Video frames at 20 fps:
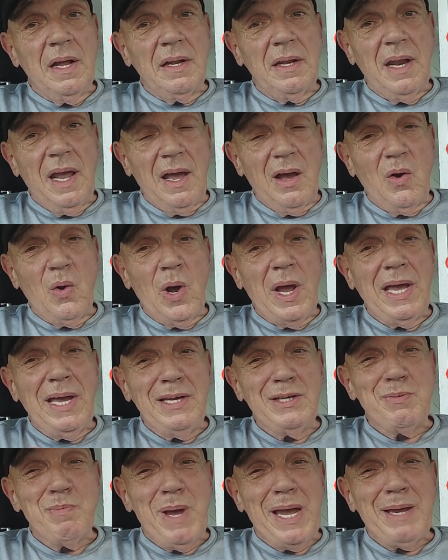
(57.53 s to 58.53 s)
Now,
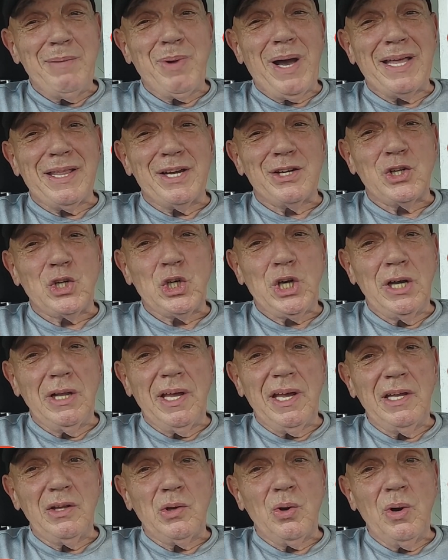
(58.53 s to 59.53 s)
he's made by the
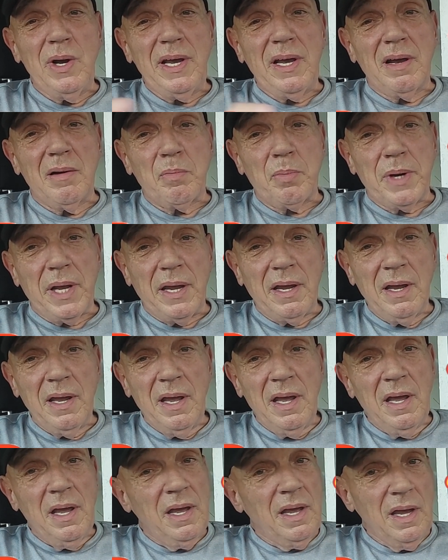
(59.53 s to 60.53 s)
Schilling Toy Company,
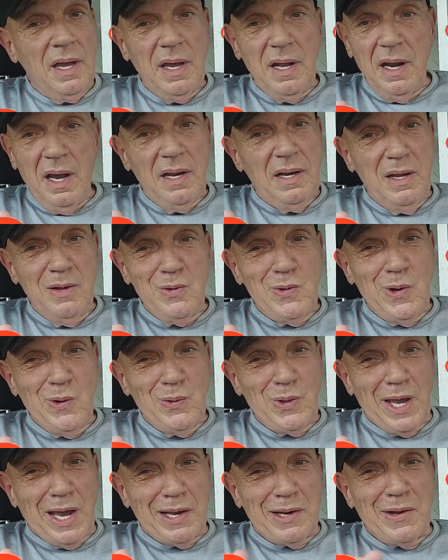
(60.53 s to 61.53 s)
and I didn't know
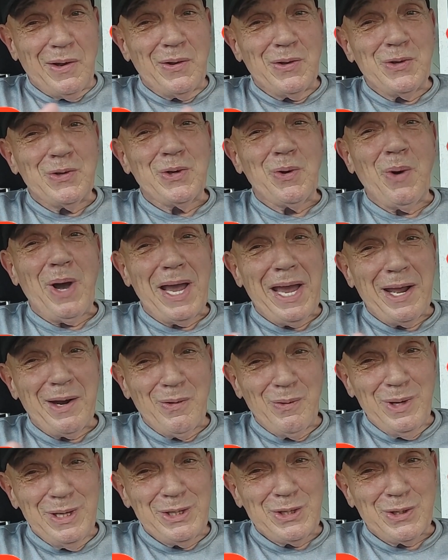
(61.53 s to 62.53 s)
that. So I had to
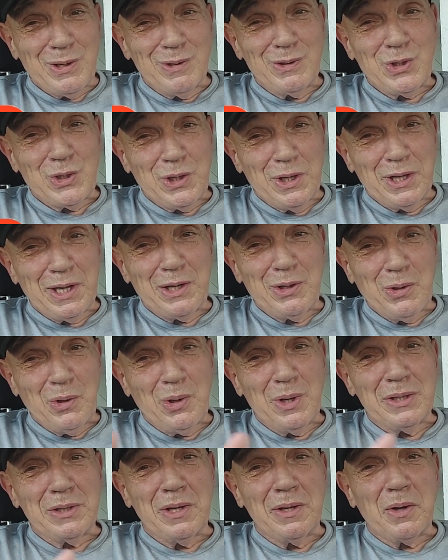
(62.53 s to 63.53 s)
research Schilling
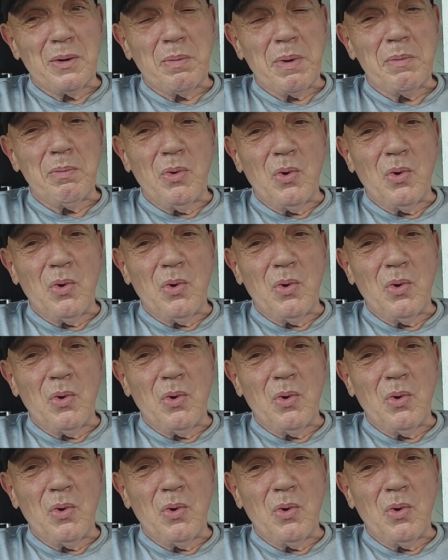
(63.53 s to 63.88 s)
Toys a little bit